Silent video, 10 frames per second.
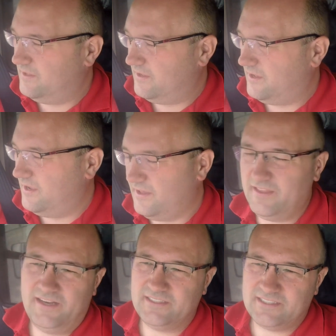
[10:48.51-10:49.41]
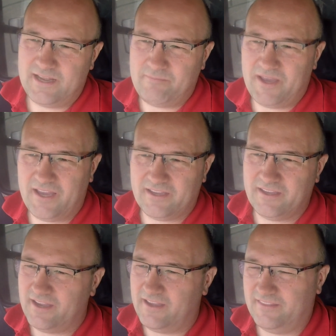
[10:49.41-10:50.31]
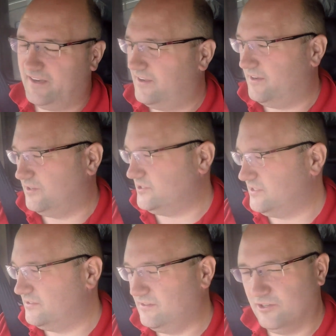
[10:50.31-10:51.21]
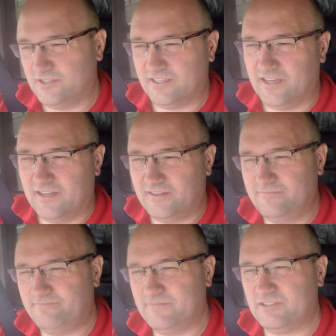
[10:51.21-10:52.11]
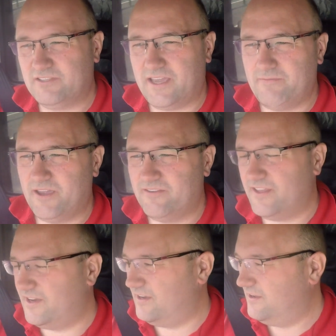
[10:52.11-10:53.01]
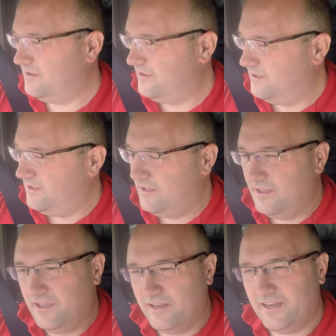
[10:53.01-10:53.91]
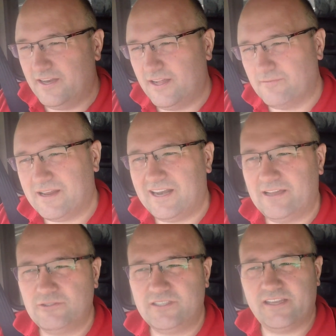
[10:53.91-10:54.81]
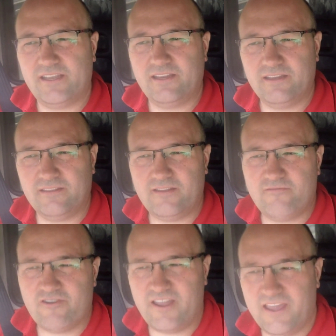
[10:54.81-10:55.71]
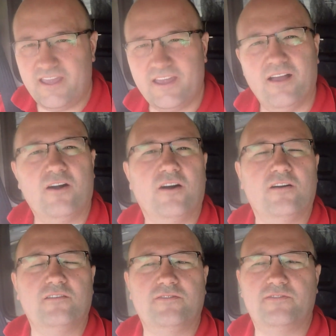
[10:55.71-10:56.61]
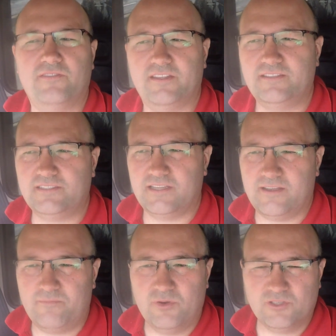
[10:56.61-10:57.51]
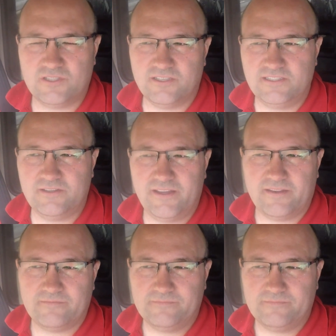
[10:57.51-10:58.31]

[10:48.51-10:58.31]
and then it snapped back, and then I lost the car. It was game over then. And I ended up clouting the rear of this Porsche 928,